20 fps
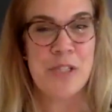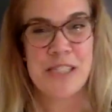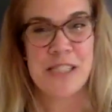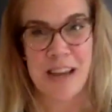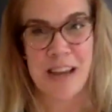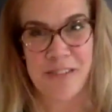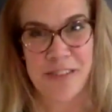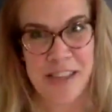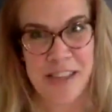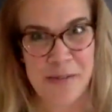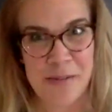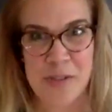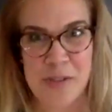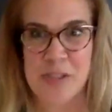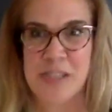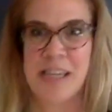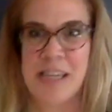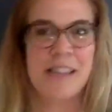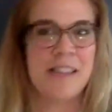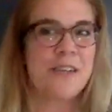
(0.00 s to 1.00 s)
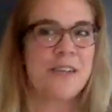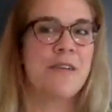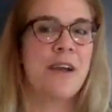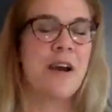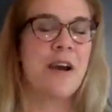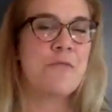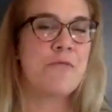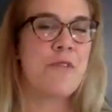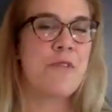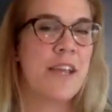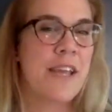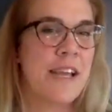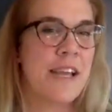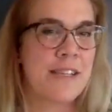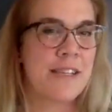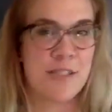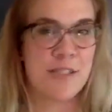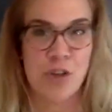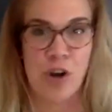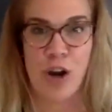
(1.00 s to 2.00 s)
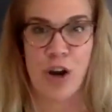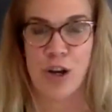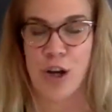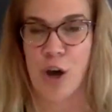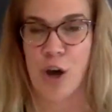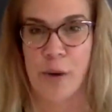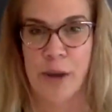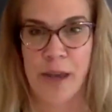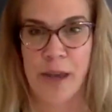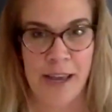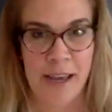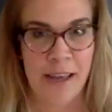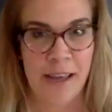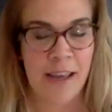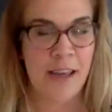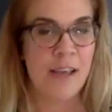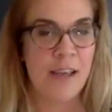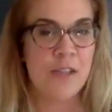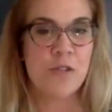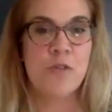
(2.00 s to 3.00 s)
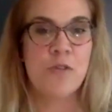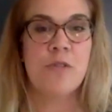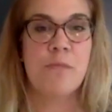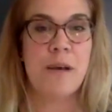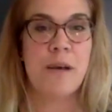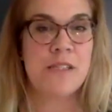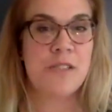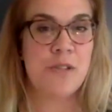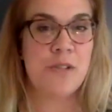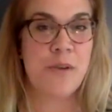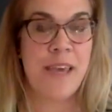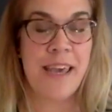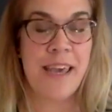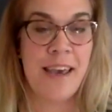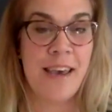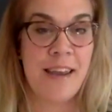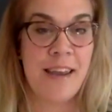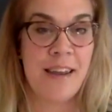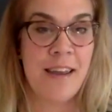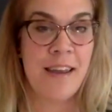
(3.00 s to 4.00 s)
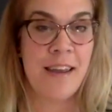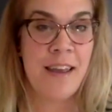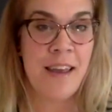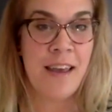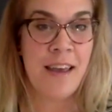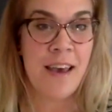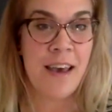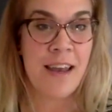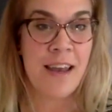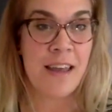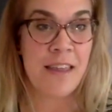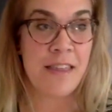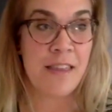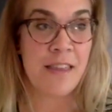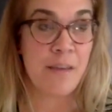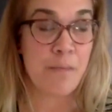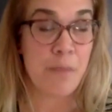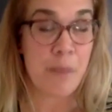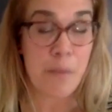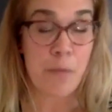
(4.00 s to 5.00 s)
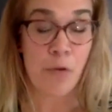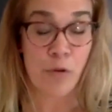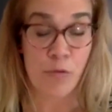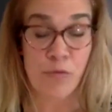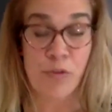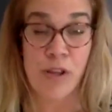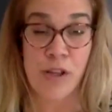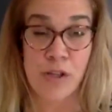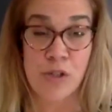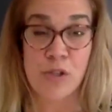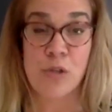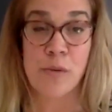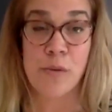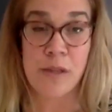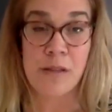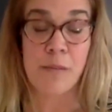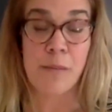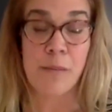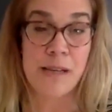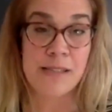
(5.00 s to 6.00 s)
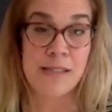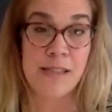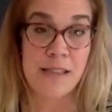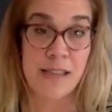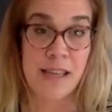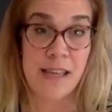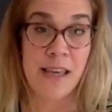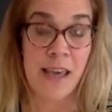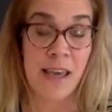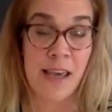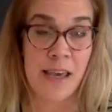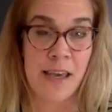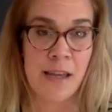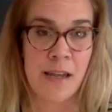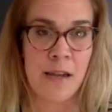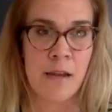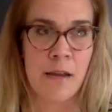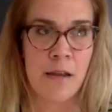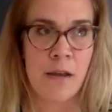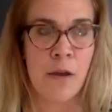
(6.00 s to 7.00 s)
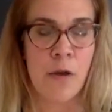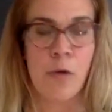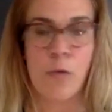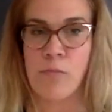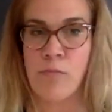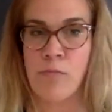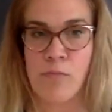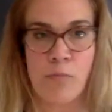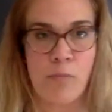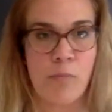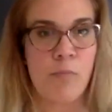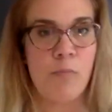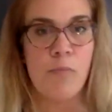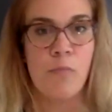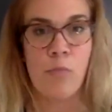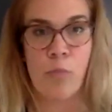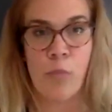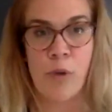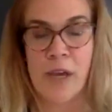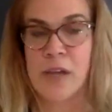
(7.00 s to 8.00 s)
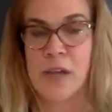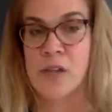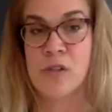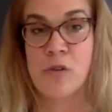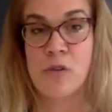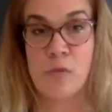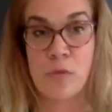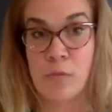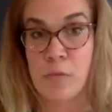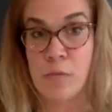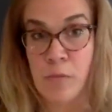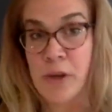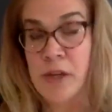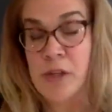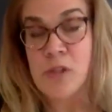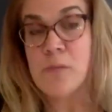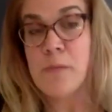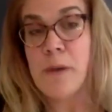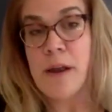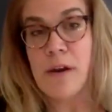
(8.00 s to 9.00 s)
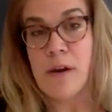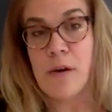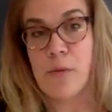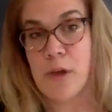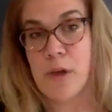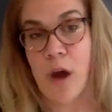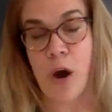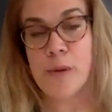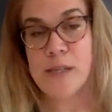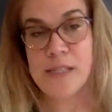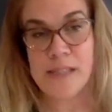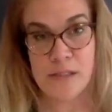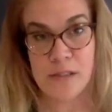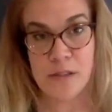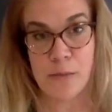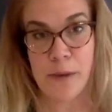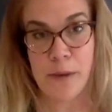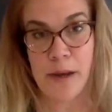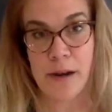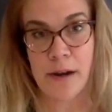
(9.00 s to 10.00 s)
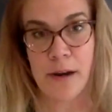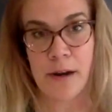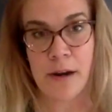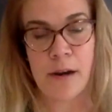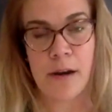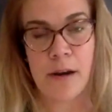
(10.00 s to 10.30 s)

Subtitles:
everything was just hit the ground running, start going, do the best you can. And I think people are really doing the best that they can. We can do better. We always can do better.